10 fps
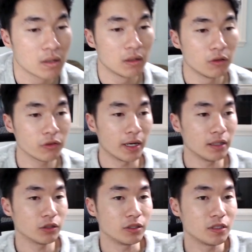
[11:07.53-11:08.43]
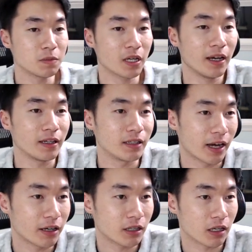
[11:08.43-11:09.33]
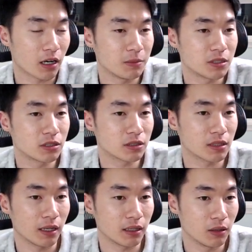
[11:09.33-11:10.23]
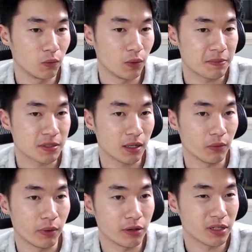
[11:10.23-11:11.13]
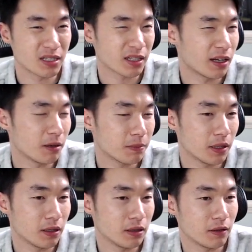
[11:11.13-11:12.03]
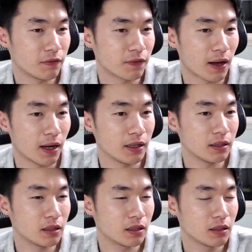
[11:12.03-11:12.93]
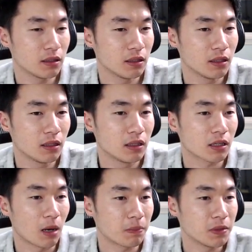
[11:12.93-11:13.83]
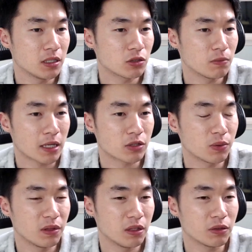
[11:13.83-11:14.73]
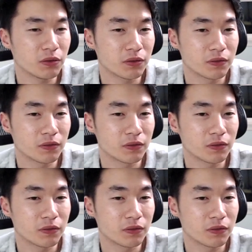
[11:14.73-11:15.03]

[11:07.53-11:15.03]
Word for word: Okay, so it seems like Hire.com is just like a website where you can sign up and then they find companies to match with you.